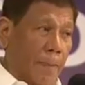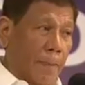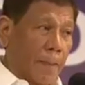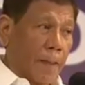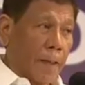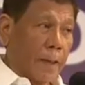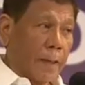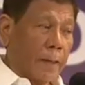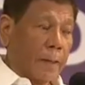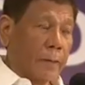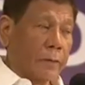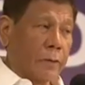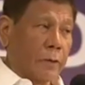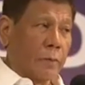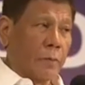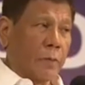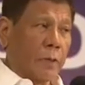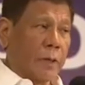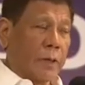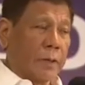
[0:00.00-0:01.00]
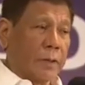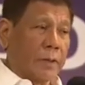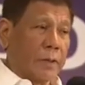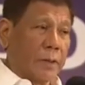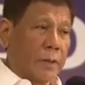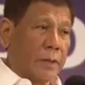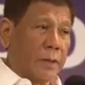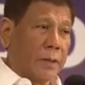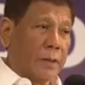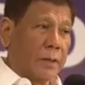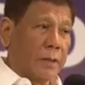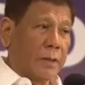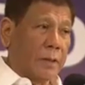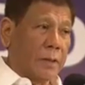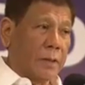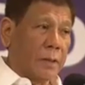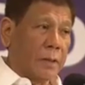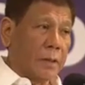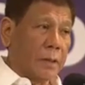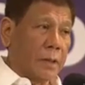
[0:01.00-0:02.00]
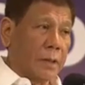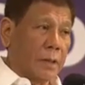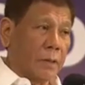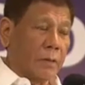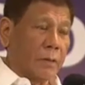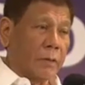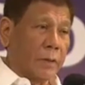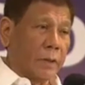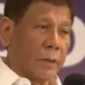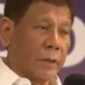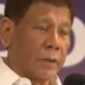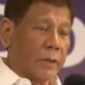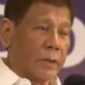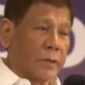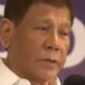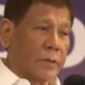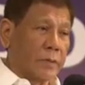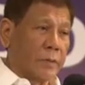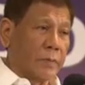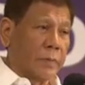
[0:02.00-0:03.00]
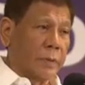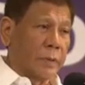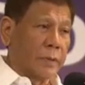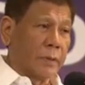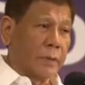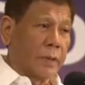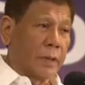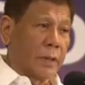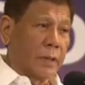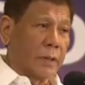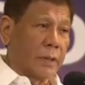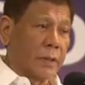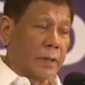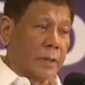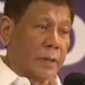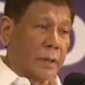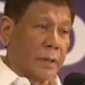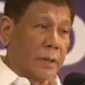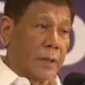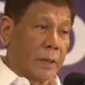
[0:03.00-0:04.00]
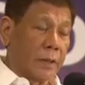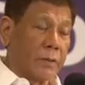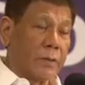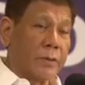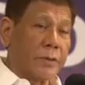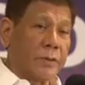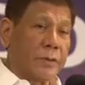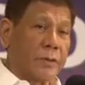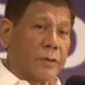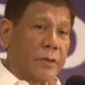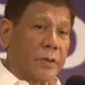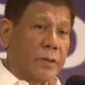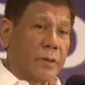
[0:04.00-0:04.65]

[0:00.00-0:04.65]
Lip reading: I accumulated along the years of about 800 hours.